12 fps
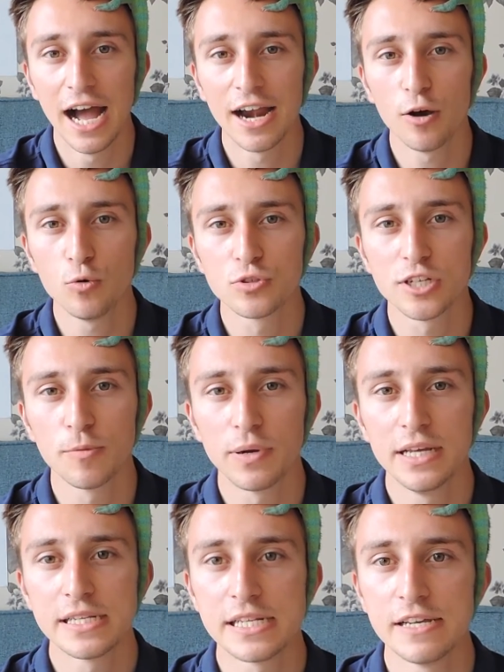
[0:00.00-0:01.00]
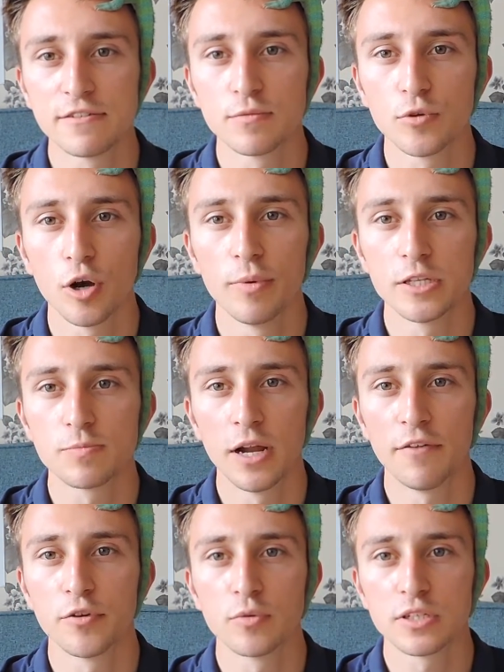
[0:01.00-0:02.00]
And also, please leave some comments
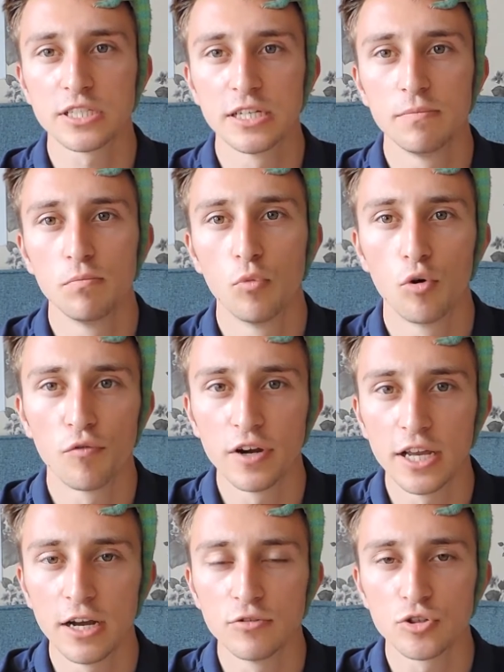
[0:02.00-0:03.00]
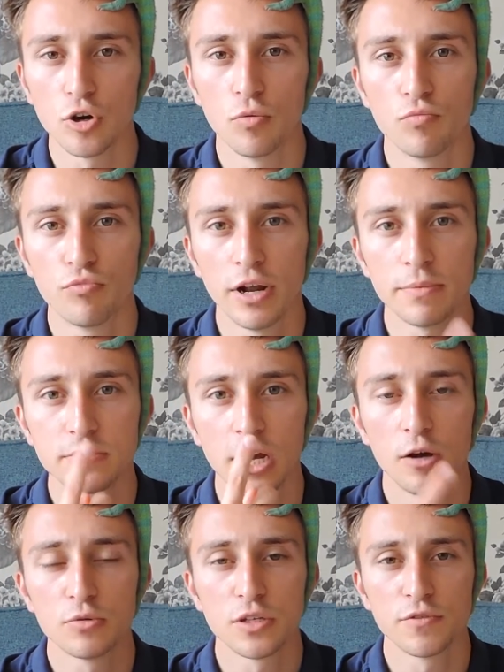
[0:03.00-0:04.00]
below if you want to see more videos on
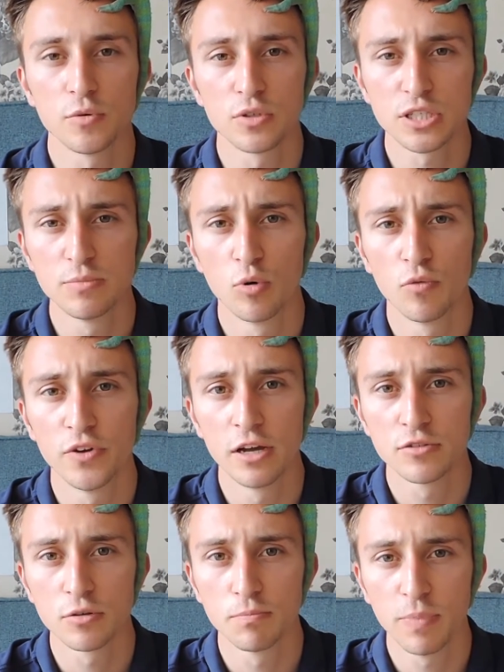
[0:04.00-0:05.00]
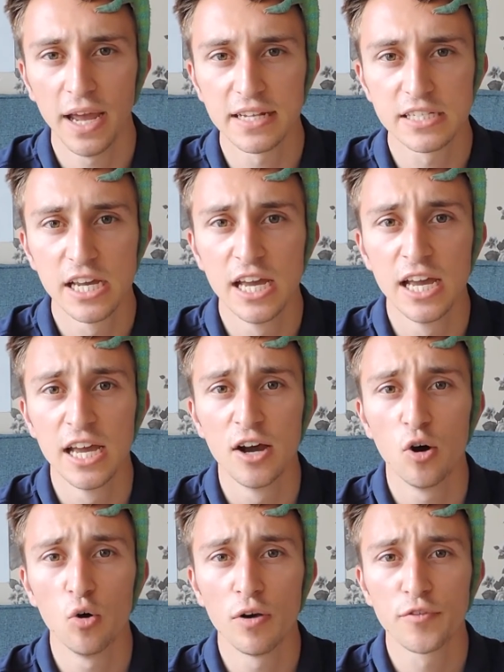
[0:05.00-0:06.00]
reptiles, if you want to see more videos on pets,
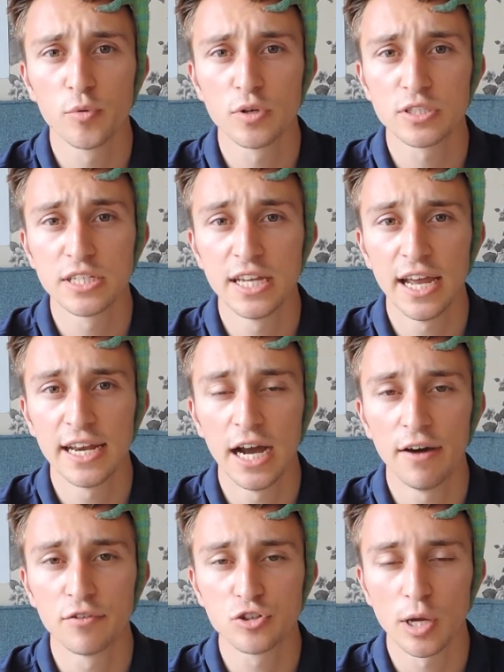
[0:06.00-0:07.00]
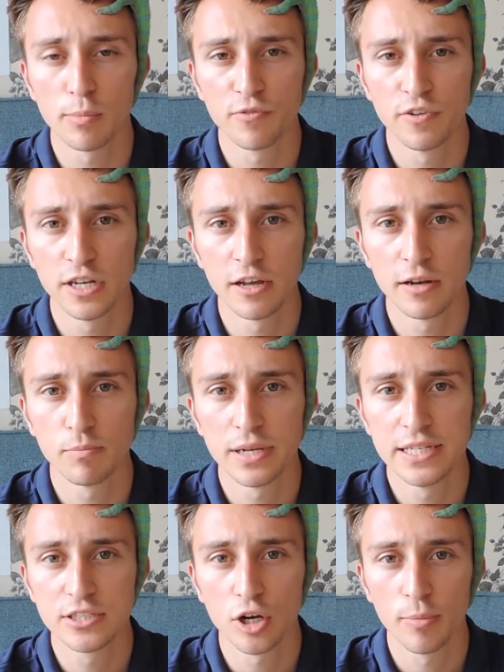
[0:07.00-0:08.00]
or if you want to see any other type of video, then
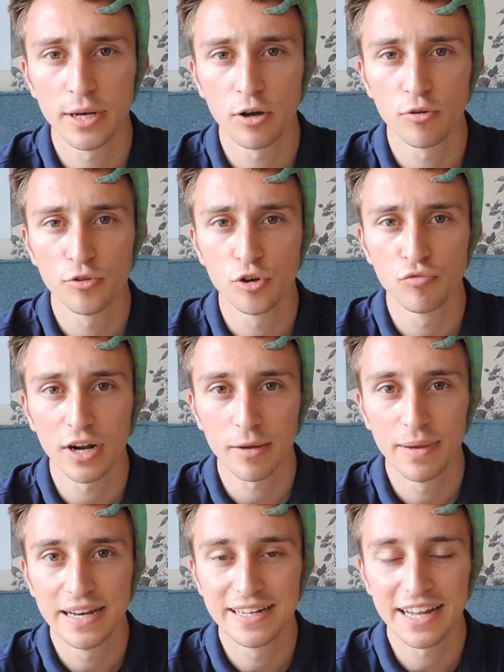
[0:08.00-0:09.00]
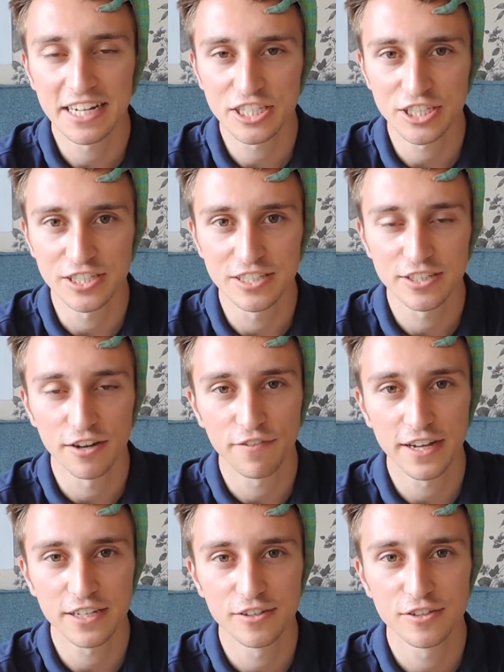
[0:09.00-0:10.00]
please comment on your recommendations. So
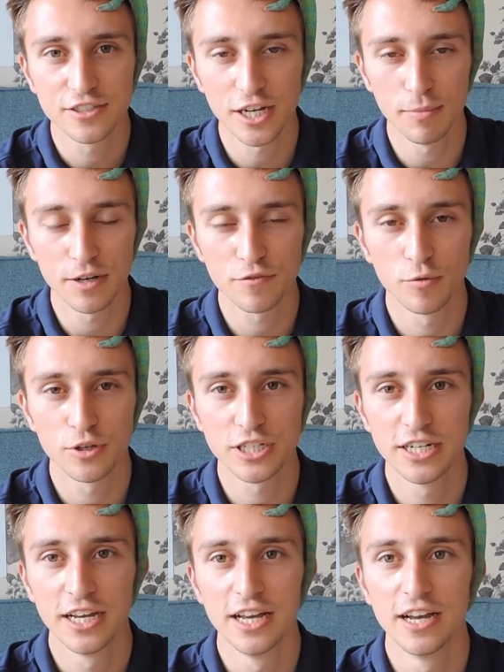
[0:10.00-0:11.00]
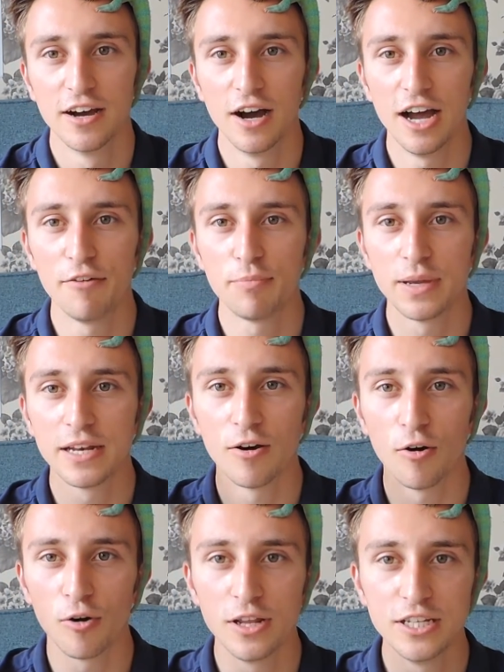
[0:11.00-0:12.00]
thank you so much for watching. I have
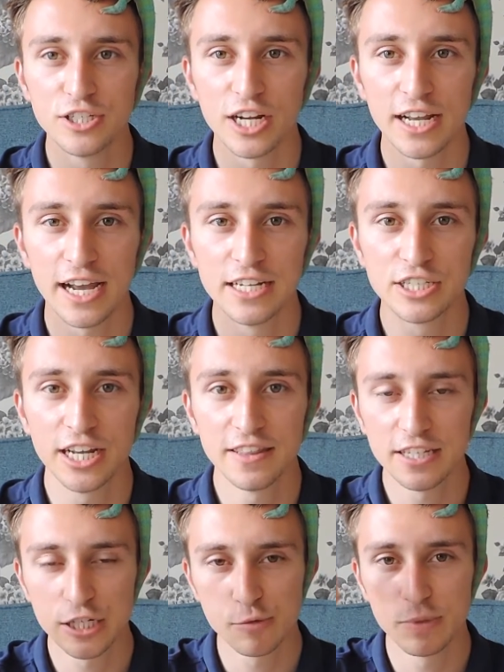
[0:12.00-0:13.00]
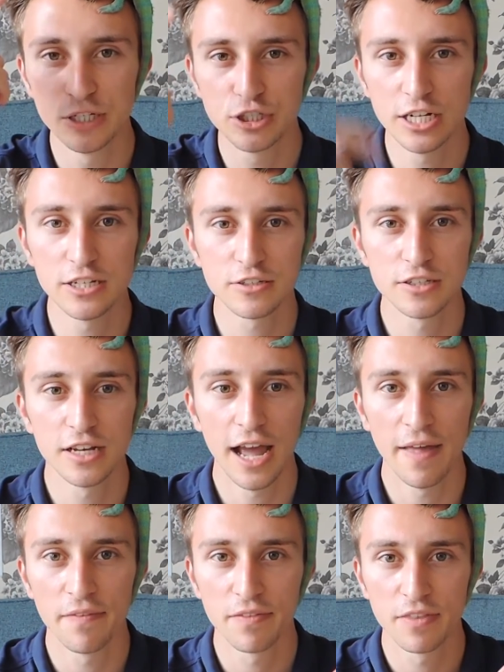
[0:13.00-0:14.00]
been Ollie, JHN, this has been Jensen,
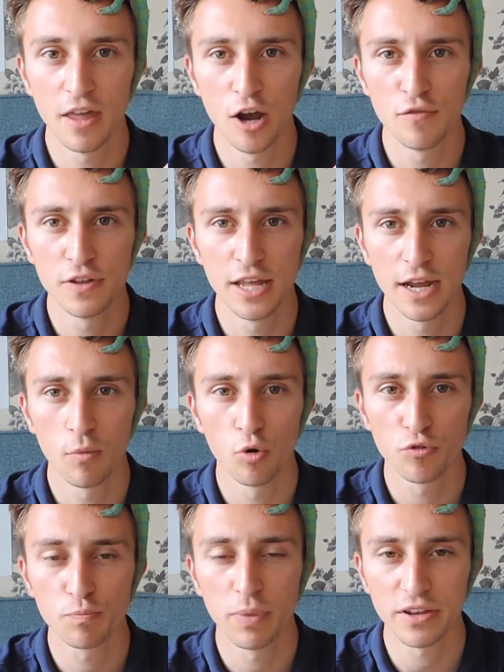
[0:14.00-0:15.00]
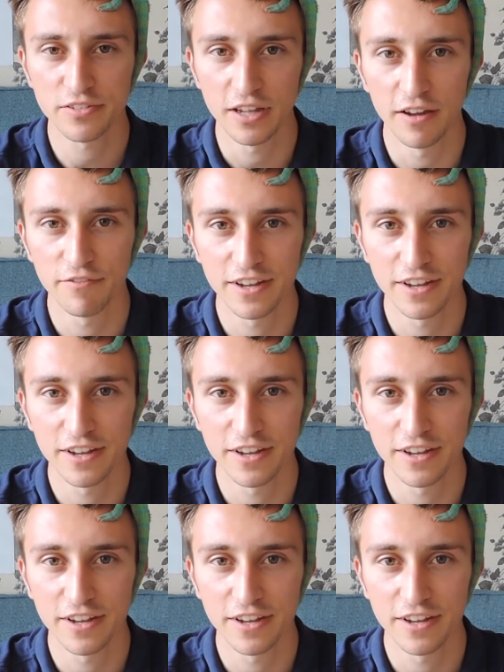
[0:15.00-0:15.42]
and over there was Buster.